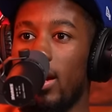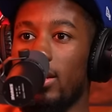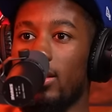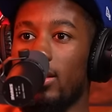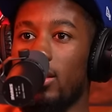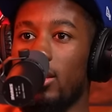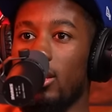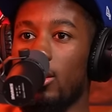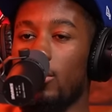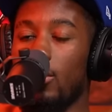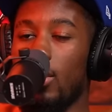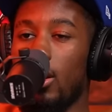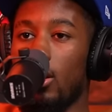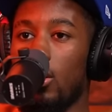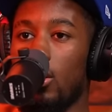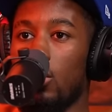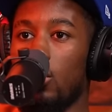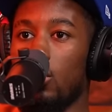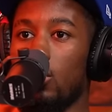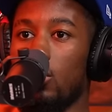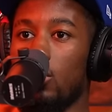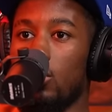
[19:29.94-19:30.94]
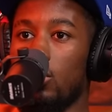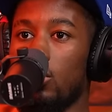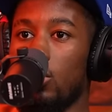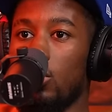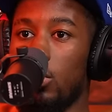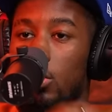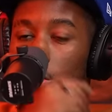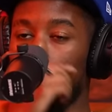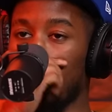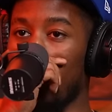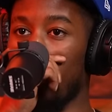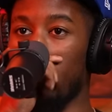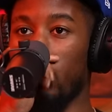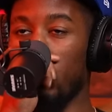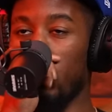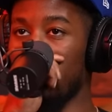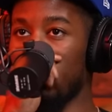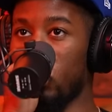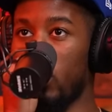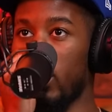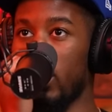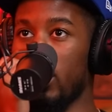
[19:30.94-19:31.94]
I think about so there's my
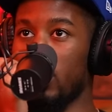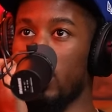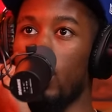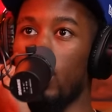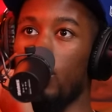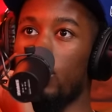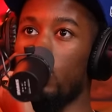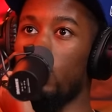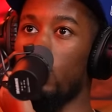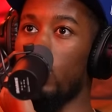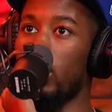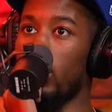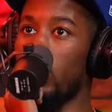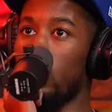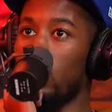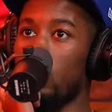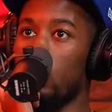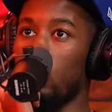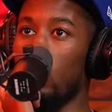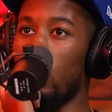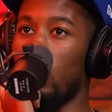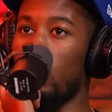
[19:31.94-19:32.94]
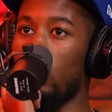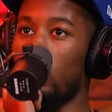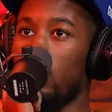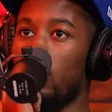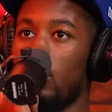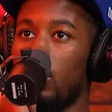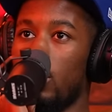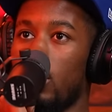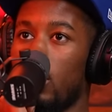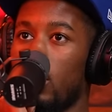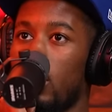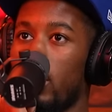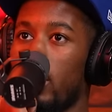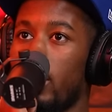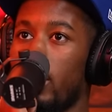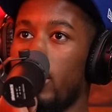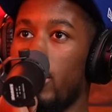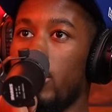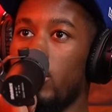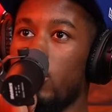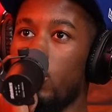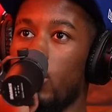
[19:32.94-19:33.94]
first race I went to at twelve,
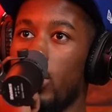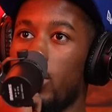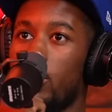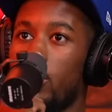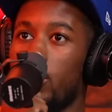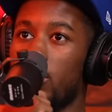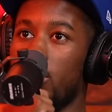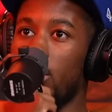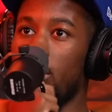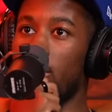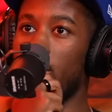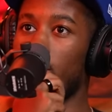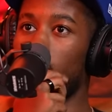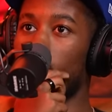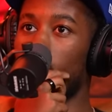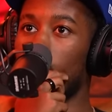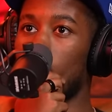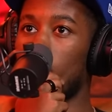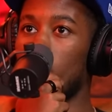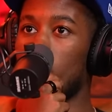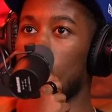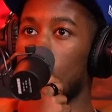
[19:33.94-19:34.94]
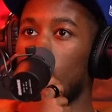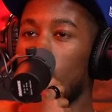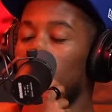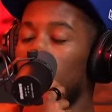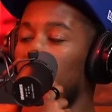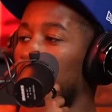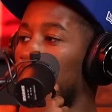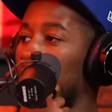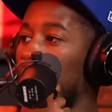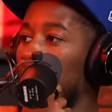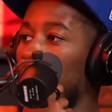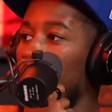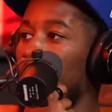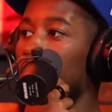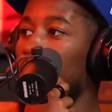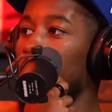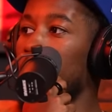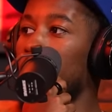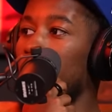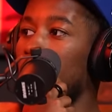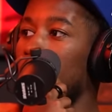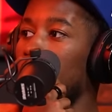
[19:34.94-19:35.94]
Nationwide race at Richmond. You may
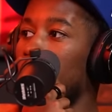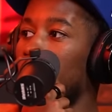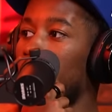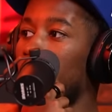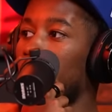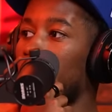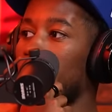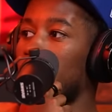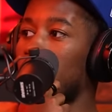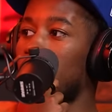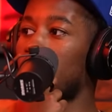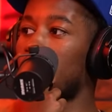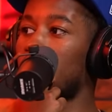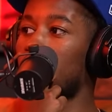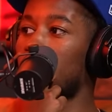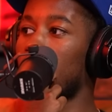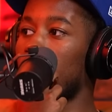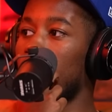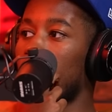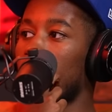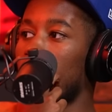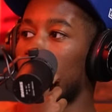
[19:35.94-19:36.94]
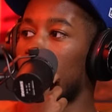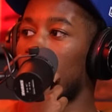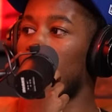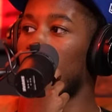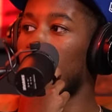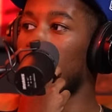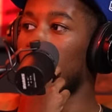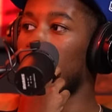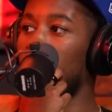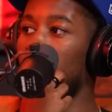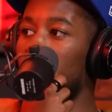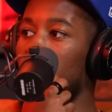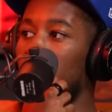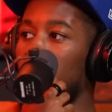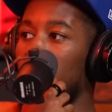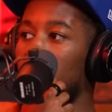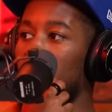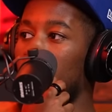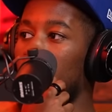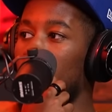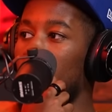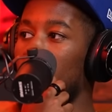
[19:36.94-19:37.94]
have been in that race in the
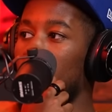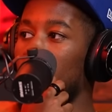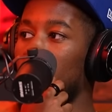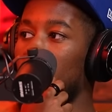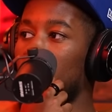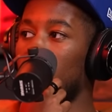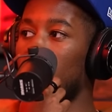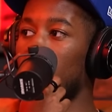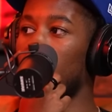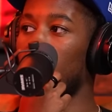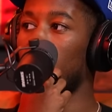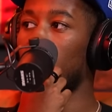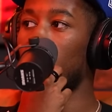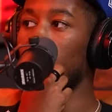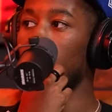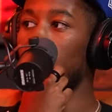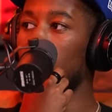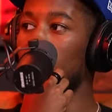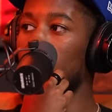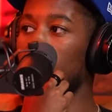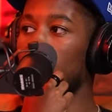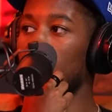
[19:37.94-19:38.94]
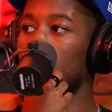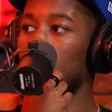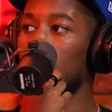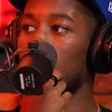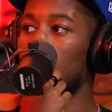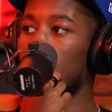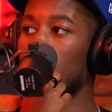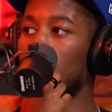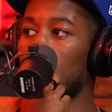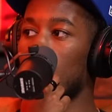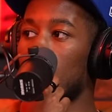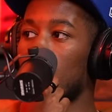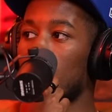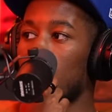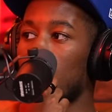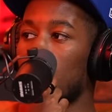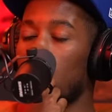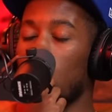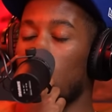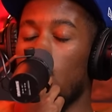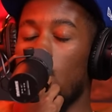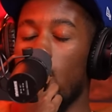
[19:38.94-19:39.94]
ninety-eight, maybe in fourteen, maybe.
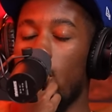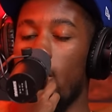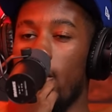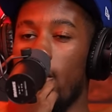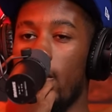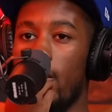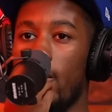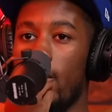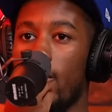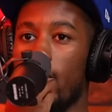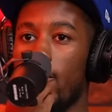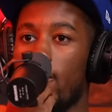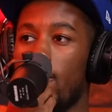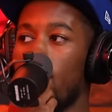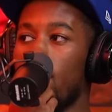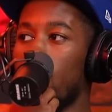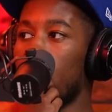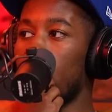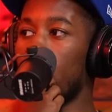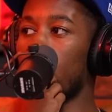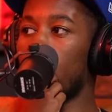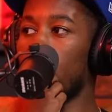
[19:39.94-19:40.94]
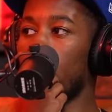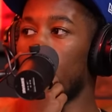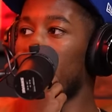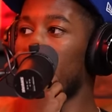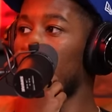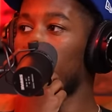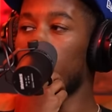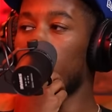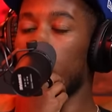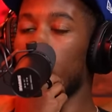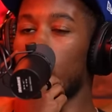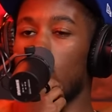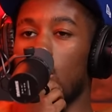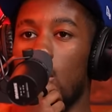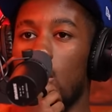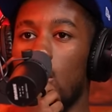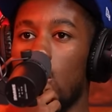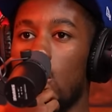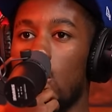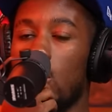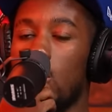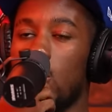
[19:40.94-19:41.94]
No, um, not Richmond. Not Richmond. No.
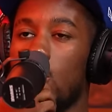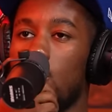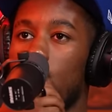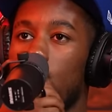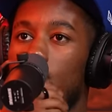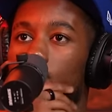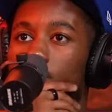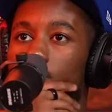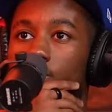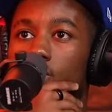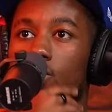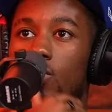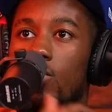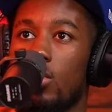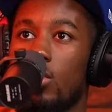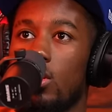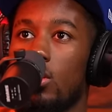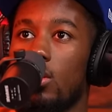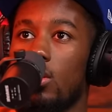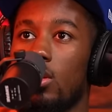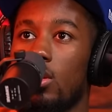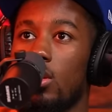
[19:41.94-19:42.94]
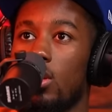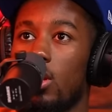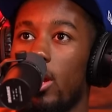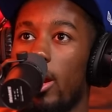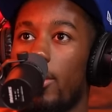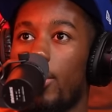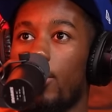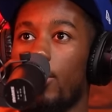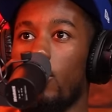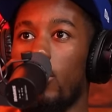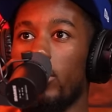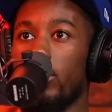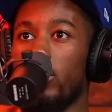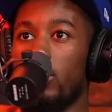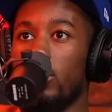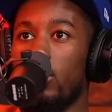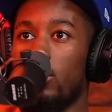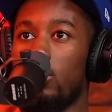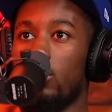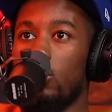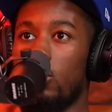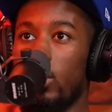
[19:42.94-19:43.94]
Um, I remember
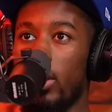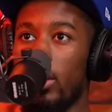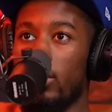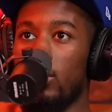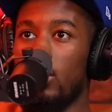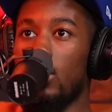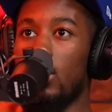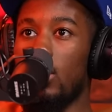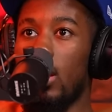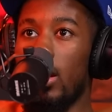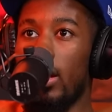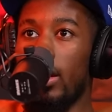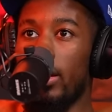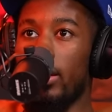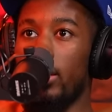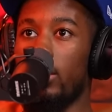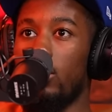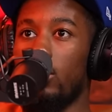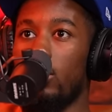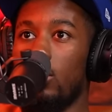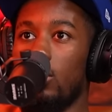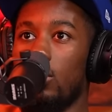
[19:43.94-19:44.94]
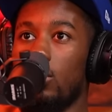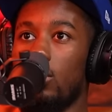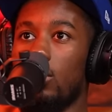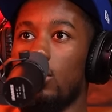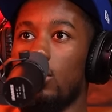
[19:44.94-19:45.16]
watching the two thousand nine